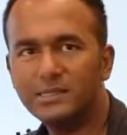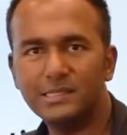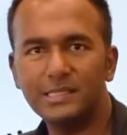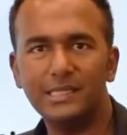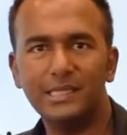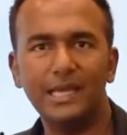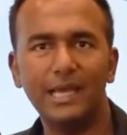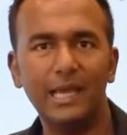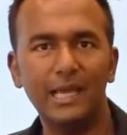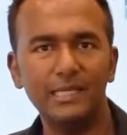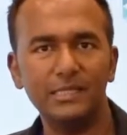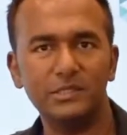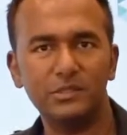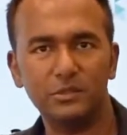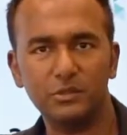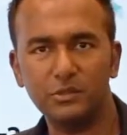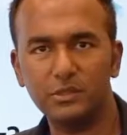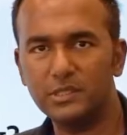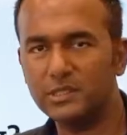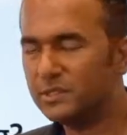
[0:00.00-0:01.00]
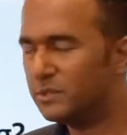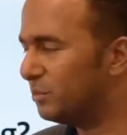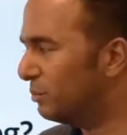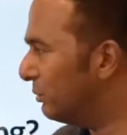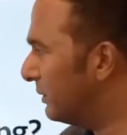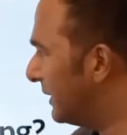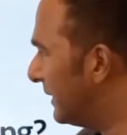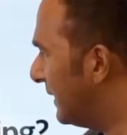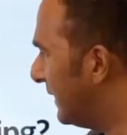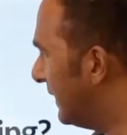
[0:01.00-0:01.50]
See, the answer is
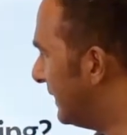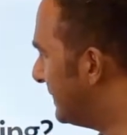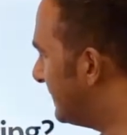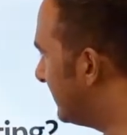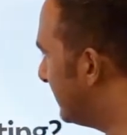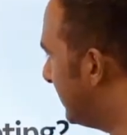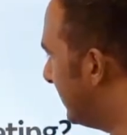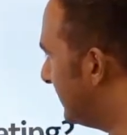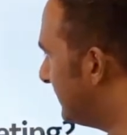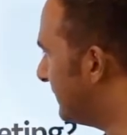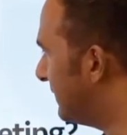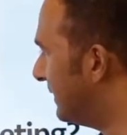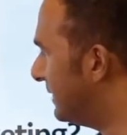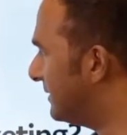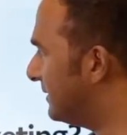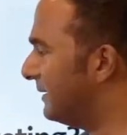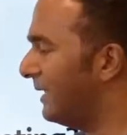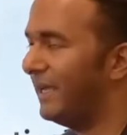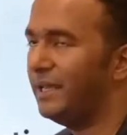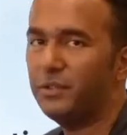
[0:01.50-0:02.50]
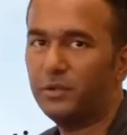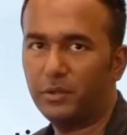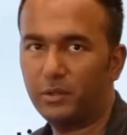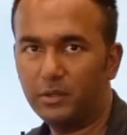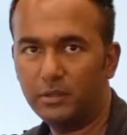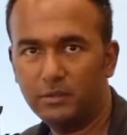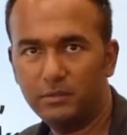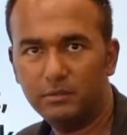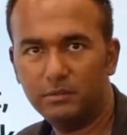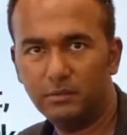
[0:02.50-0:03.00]
really it's it's it's neither
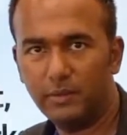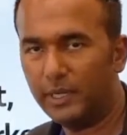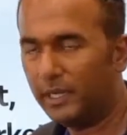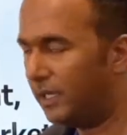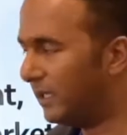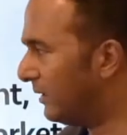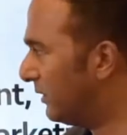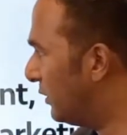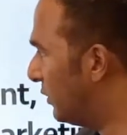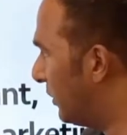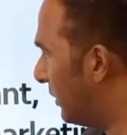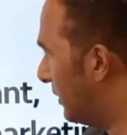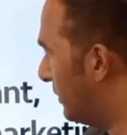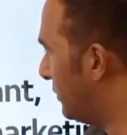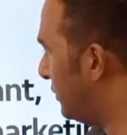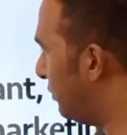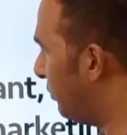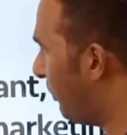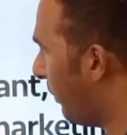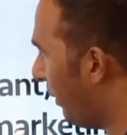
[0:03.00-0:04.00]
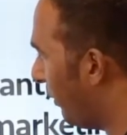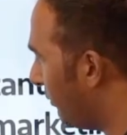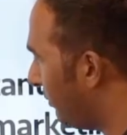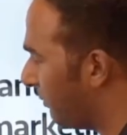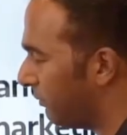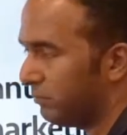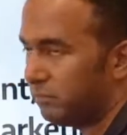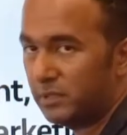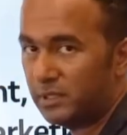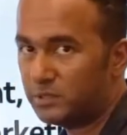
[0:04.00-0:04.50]
right? You can do
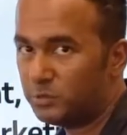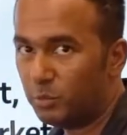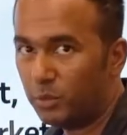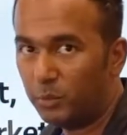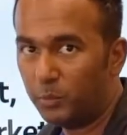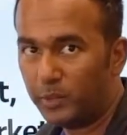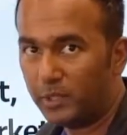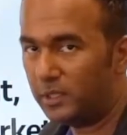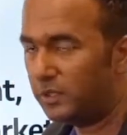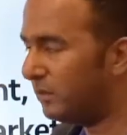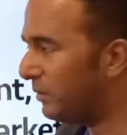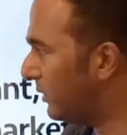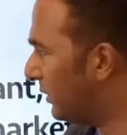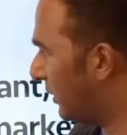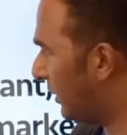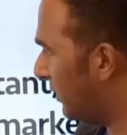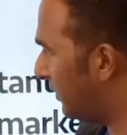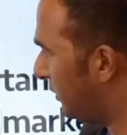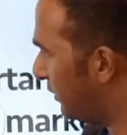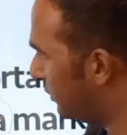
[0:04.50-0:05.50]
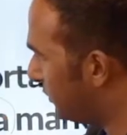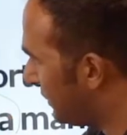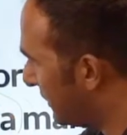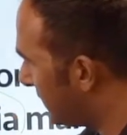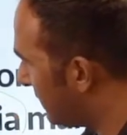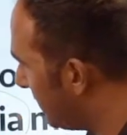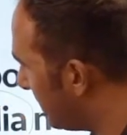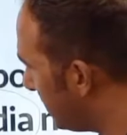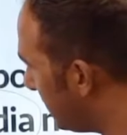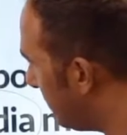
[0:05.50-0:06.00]
both. That's one way to do it. You can do
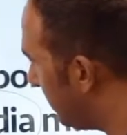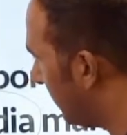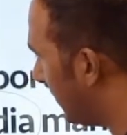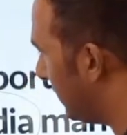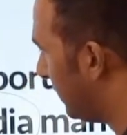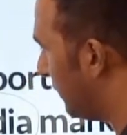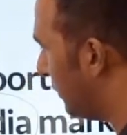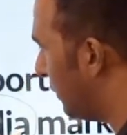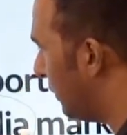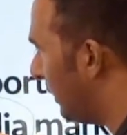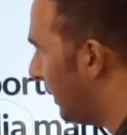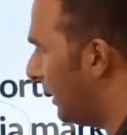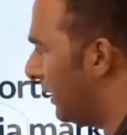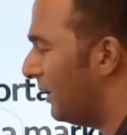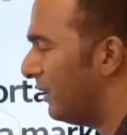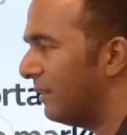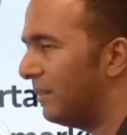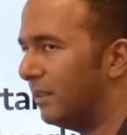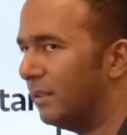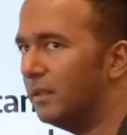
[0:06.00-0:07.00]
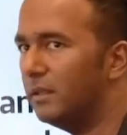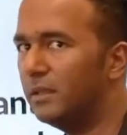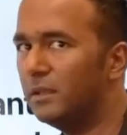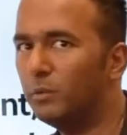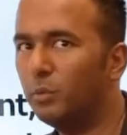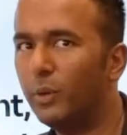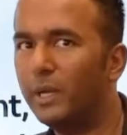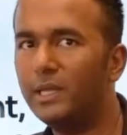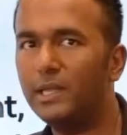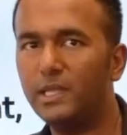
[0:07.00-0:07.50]
just SEO. You can do the
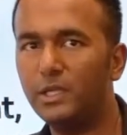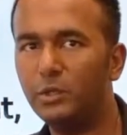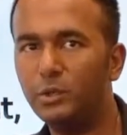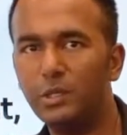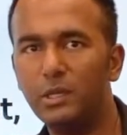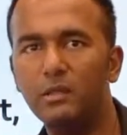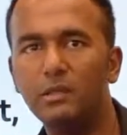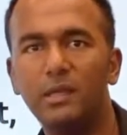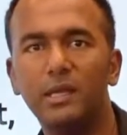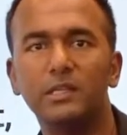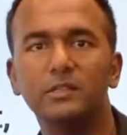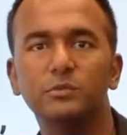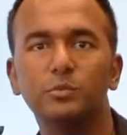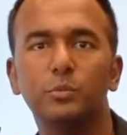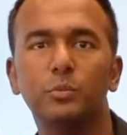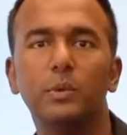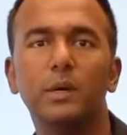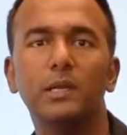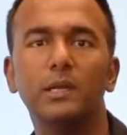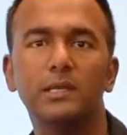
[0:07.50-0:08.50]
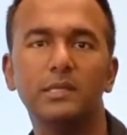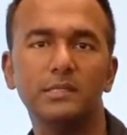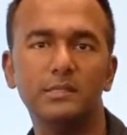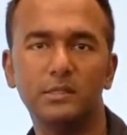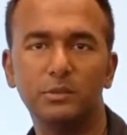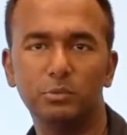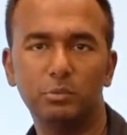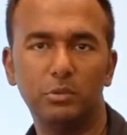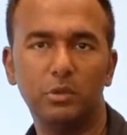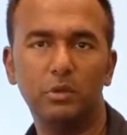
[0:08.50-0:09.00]
way that you need to think is what is
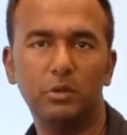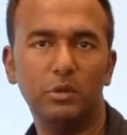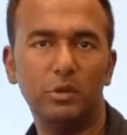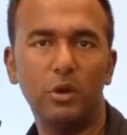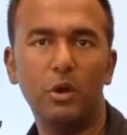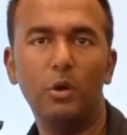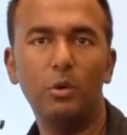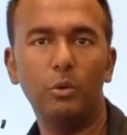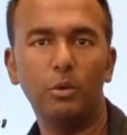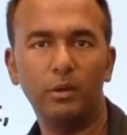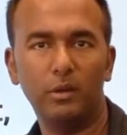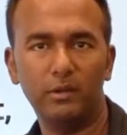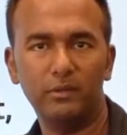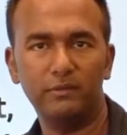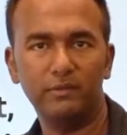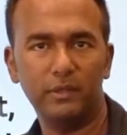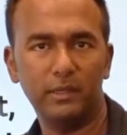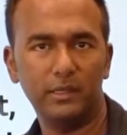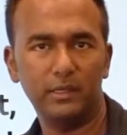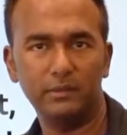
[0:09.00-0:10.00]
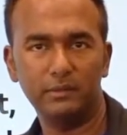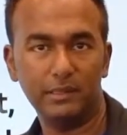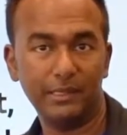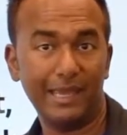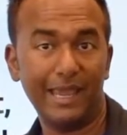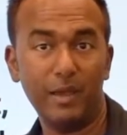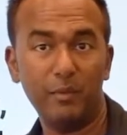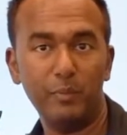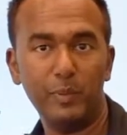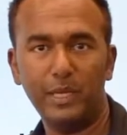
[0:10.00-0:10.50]
the real goal of the, the
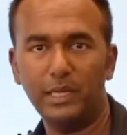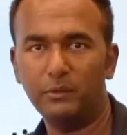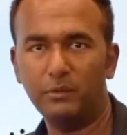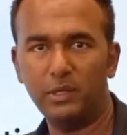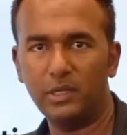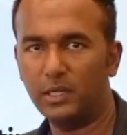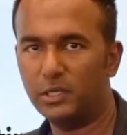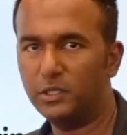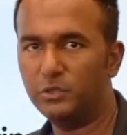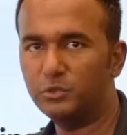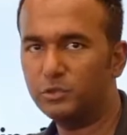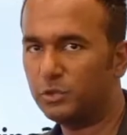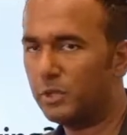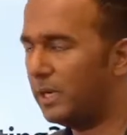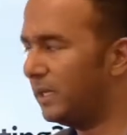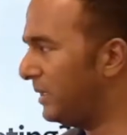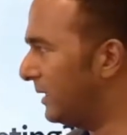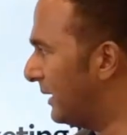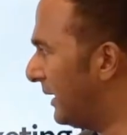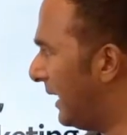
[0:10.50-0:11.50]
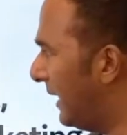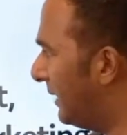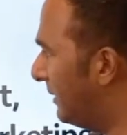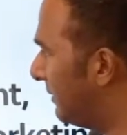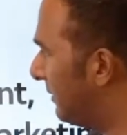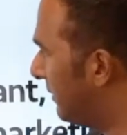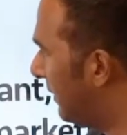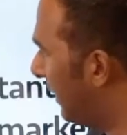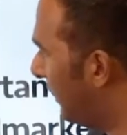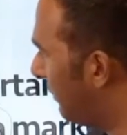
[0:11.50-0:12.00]
campaign, right? Are you trying to
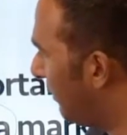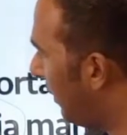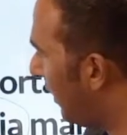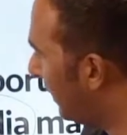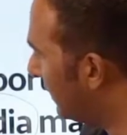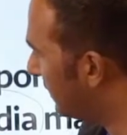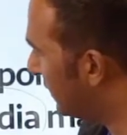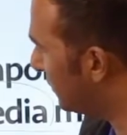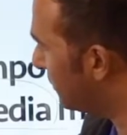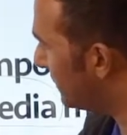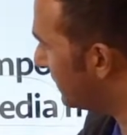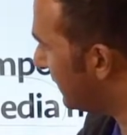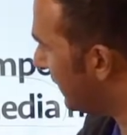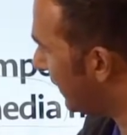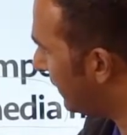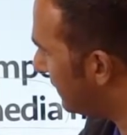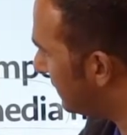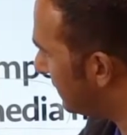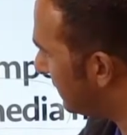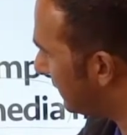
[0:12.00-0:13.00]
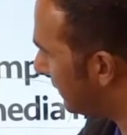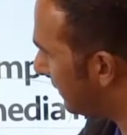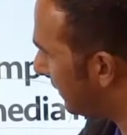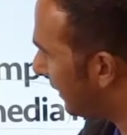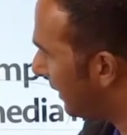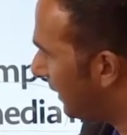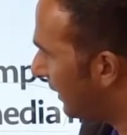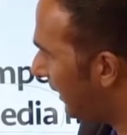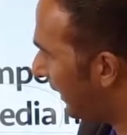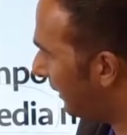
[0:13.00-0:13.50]
get uh, long term sales and,
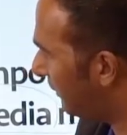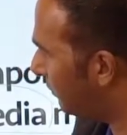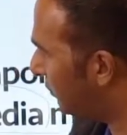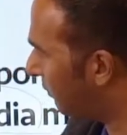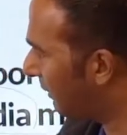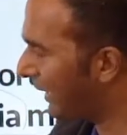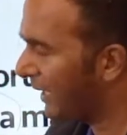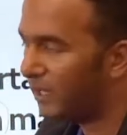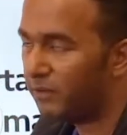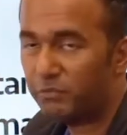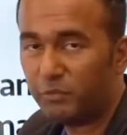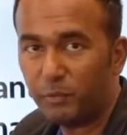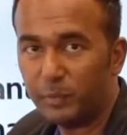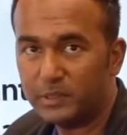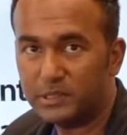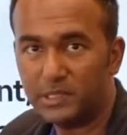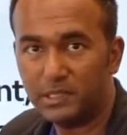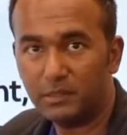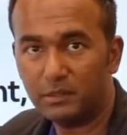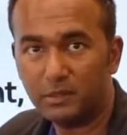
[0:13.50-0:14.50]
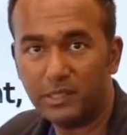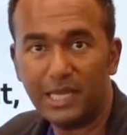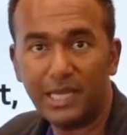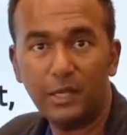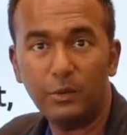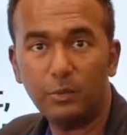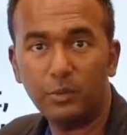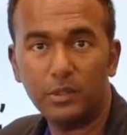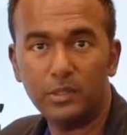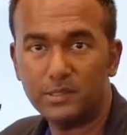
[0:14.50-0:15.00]
and rank for particular
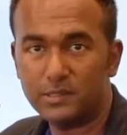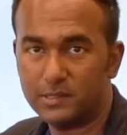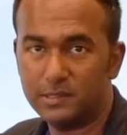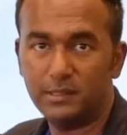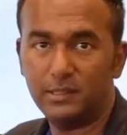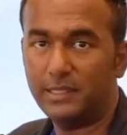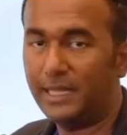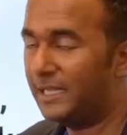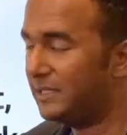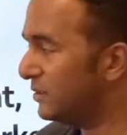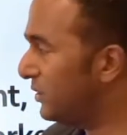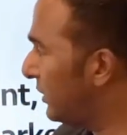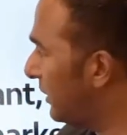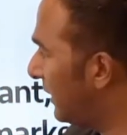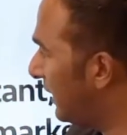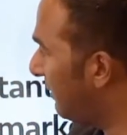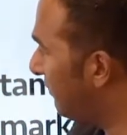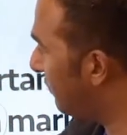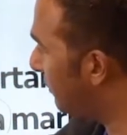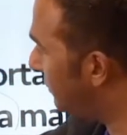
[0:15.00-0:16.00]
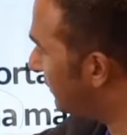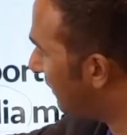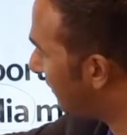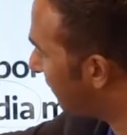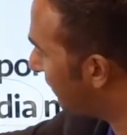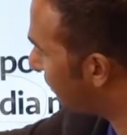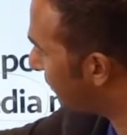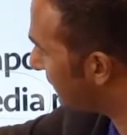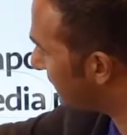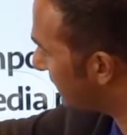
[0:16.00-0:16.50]
keywords? And that's going to give you
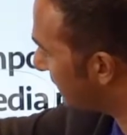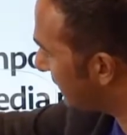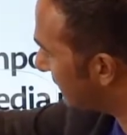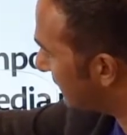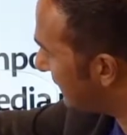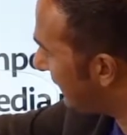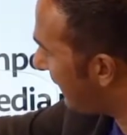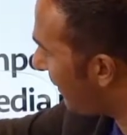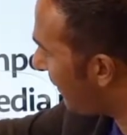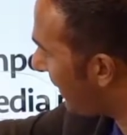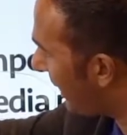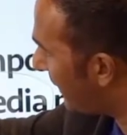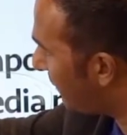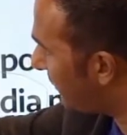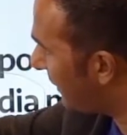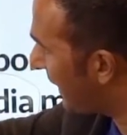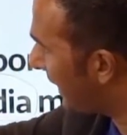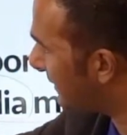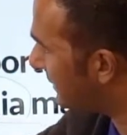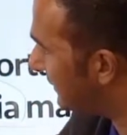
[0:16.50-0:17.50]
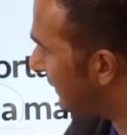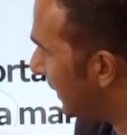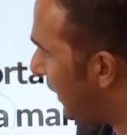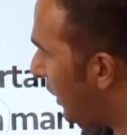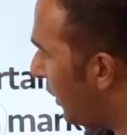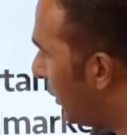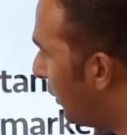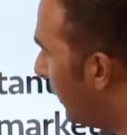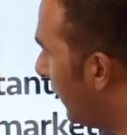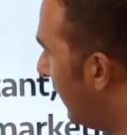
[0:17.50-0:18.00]
different results, and that might be
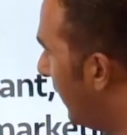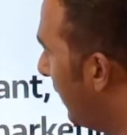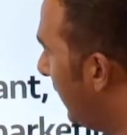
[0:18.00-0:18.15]
SEO.